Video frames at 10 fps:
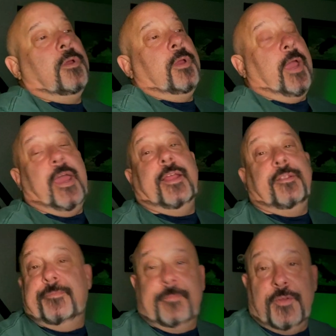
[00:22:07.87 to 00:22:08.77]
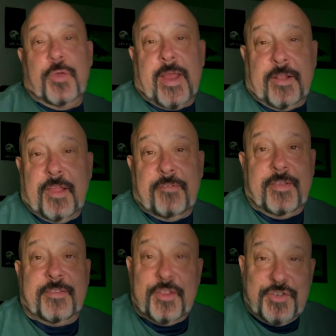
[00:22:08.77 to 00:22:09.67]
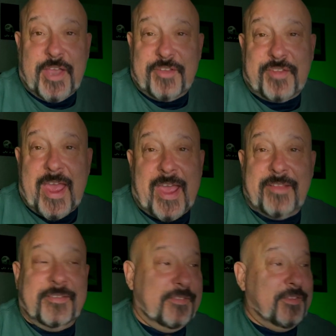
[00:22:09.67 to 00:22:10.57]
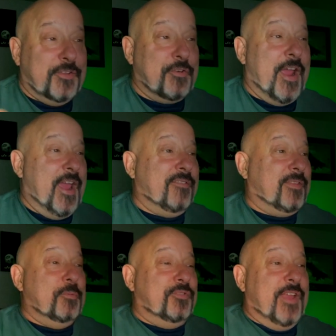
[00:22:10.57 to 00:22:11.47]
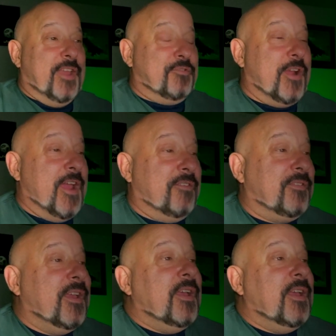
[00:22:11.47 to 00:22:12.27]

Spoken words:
And you got to love it. The Jets had the draft. It was their draft.